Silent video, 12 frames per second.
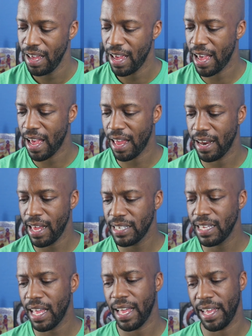And
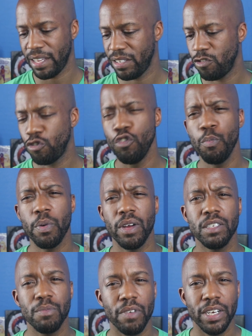that's like super
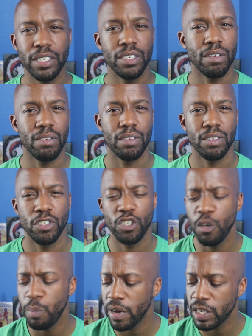inspirational.
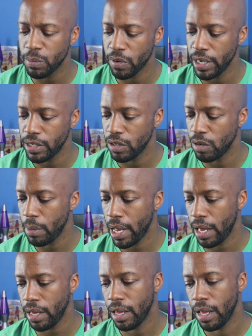Super inspirational,
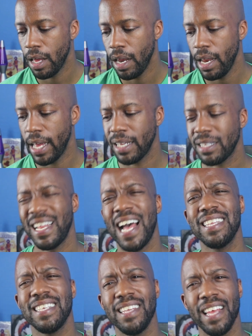man. Like
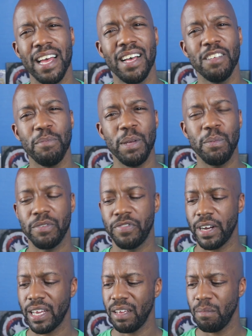not to let other people
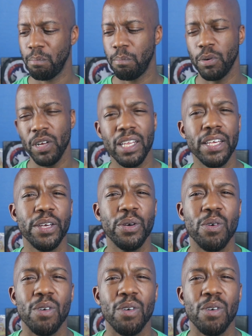fucking bully you